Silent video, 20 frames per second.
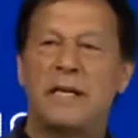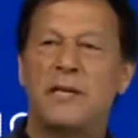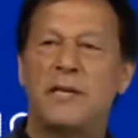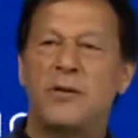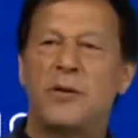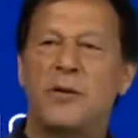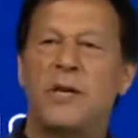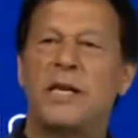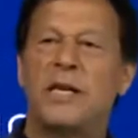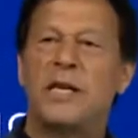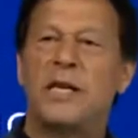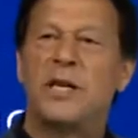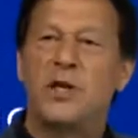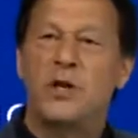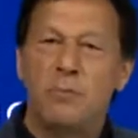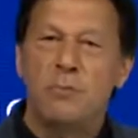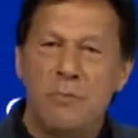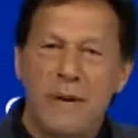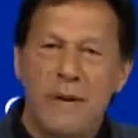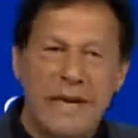where
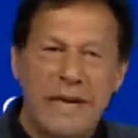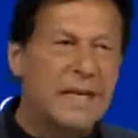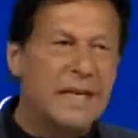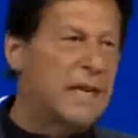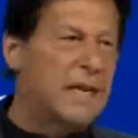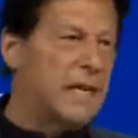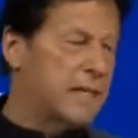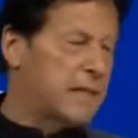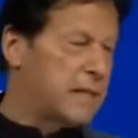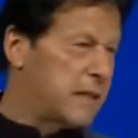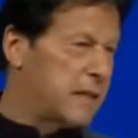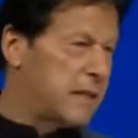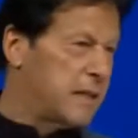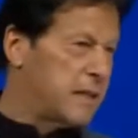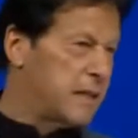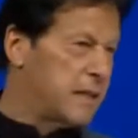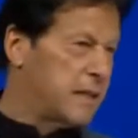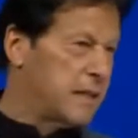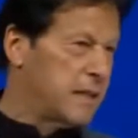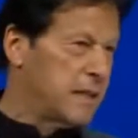the government
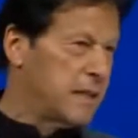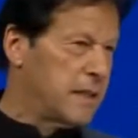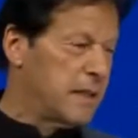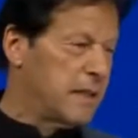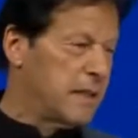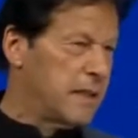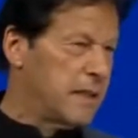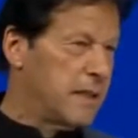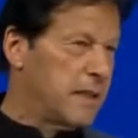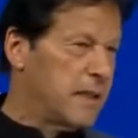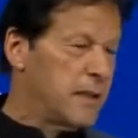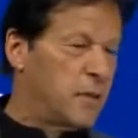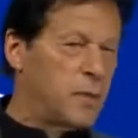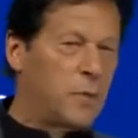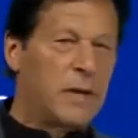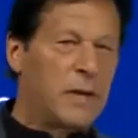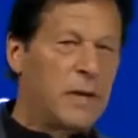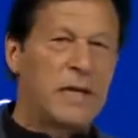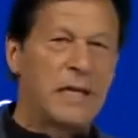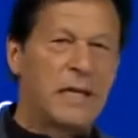takes
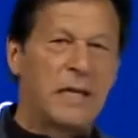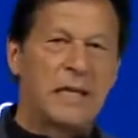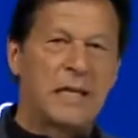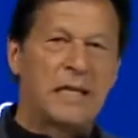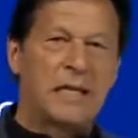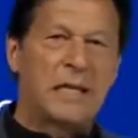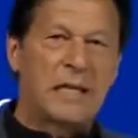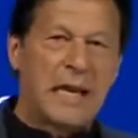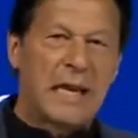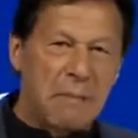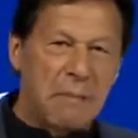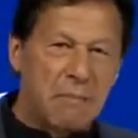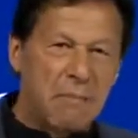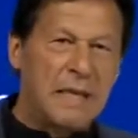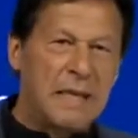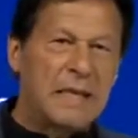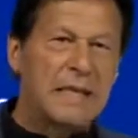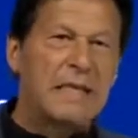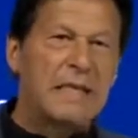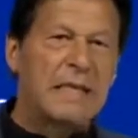responsibility of the
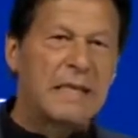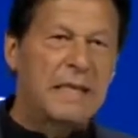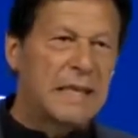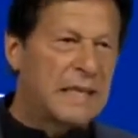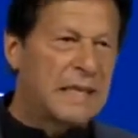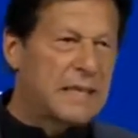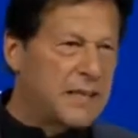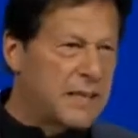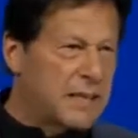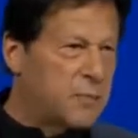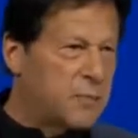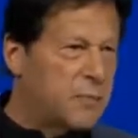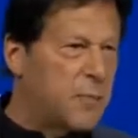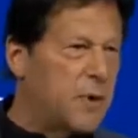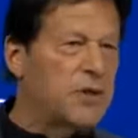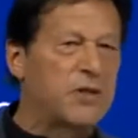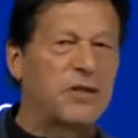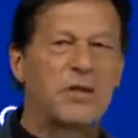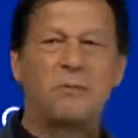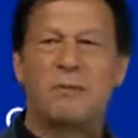weaker section of its
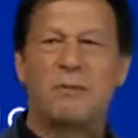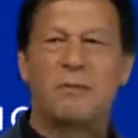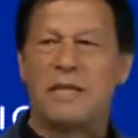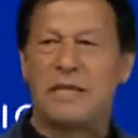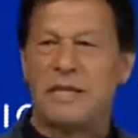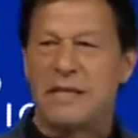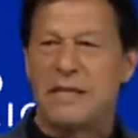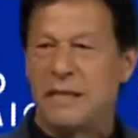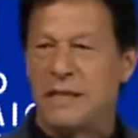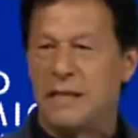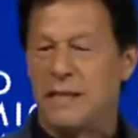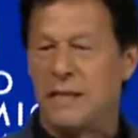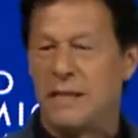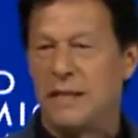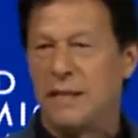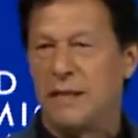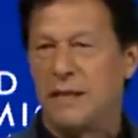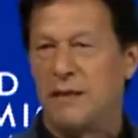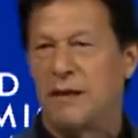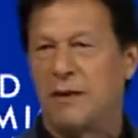society.
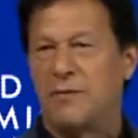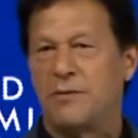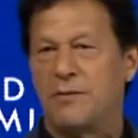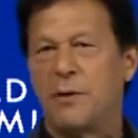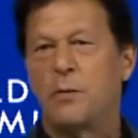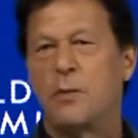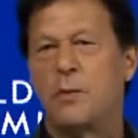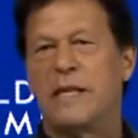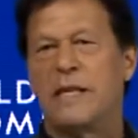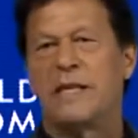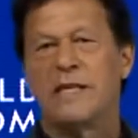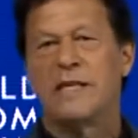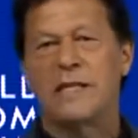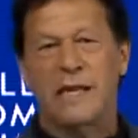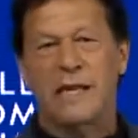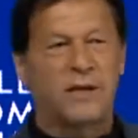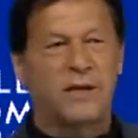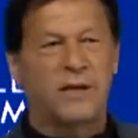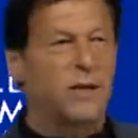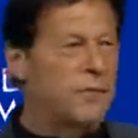So this is the
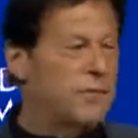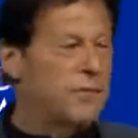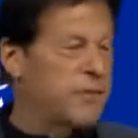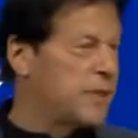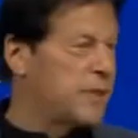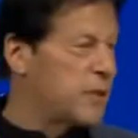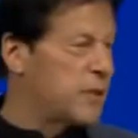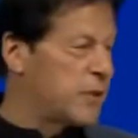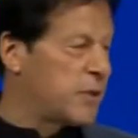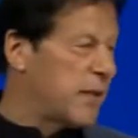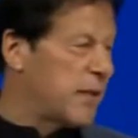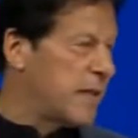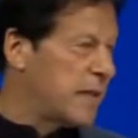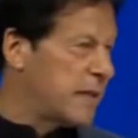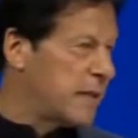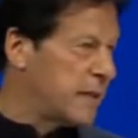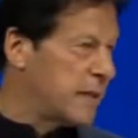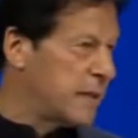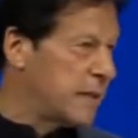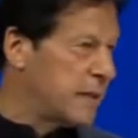vision statement.
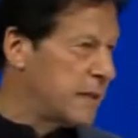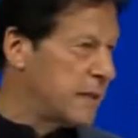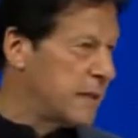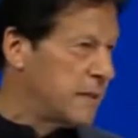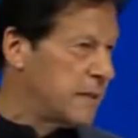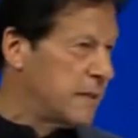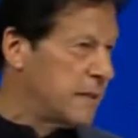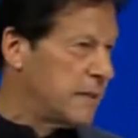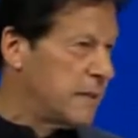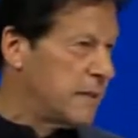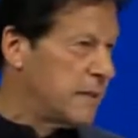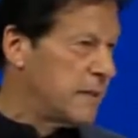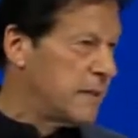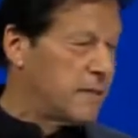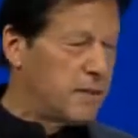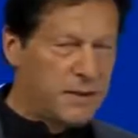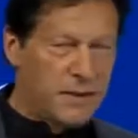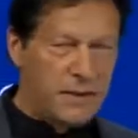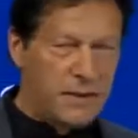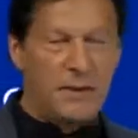But I'll start with
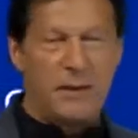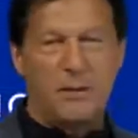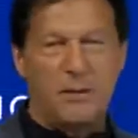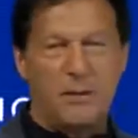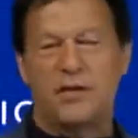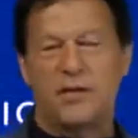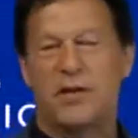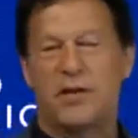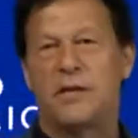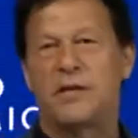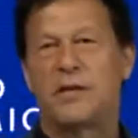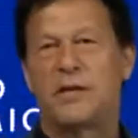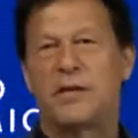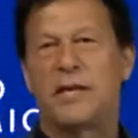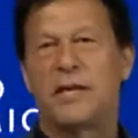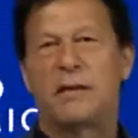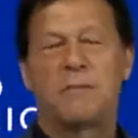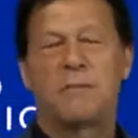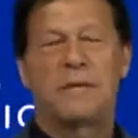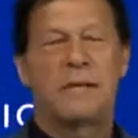environment
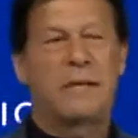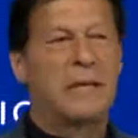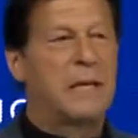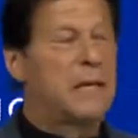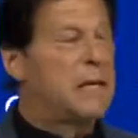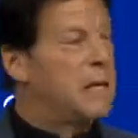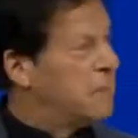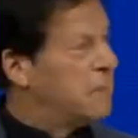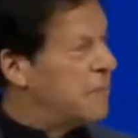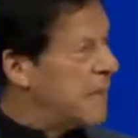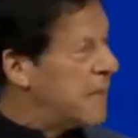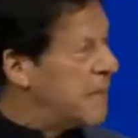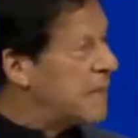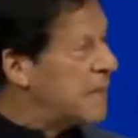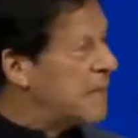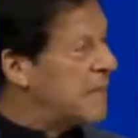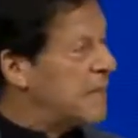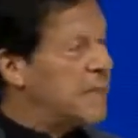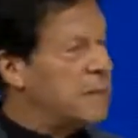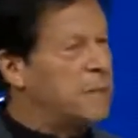because
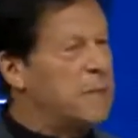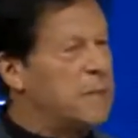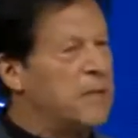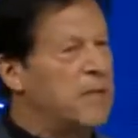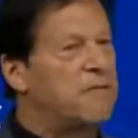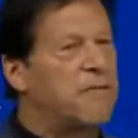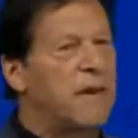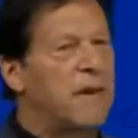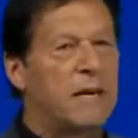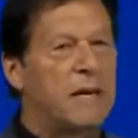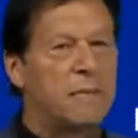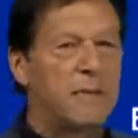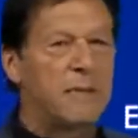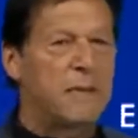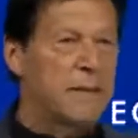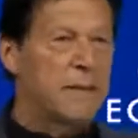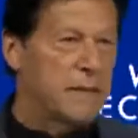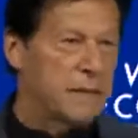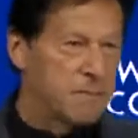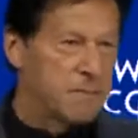the
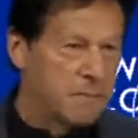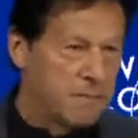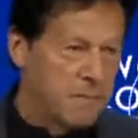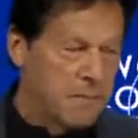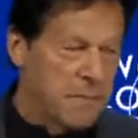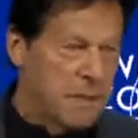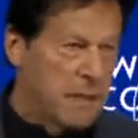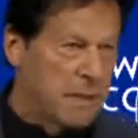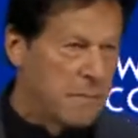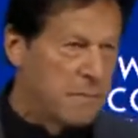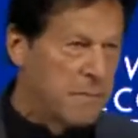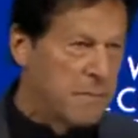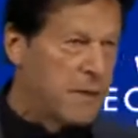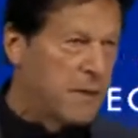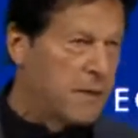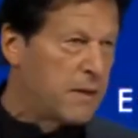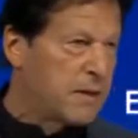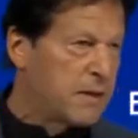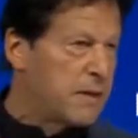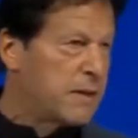theme of this
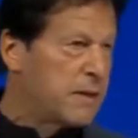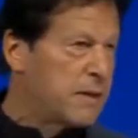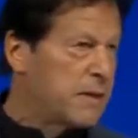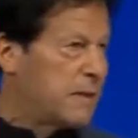time,